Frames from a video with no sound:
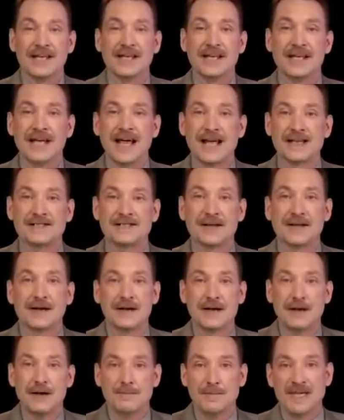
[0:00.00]
it has
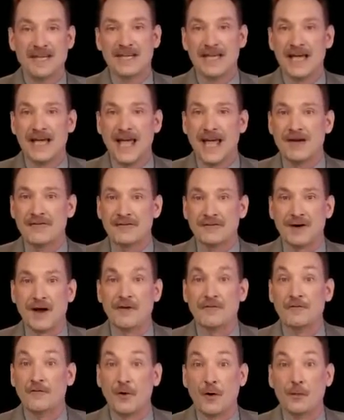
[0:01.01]
a pKa of
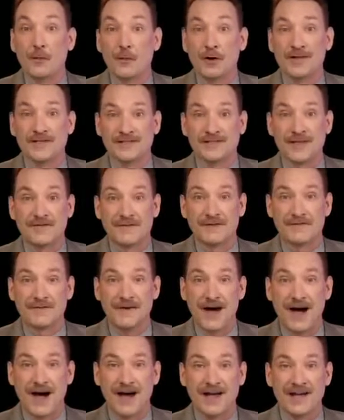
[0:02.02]
around
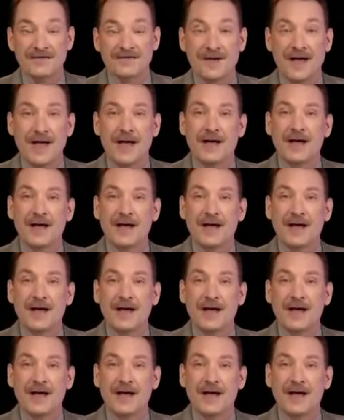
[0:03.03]
4.75.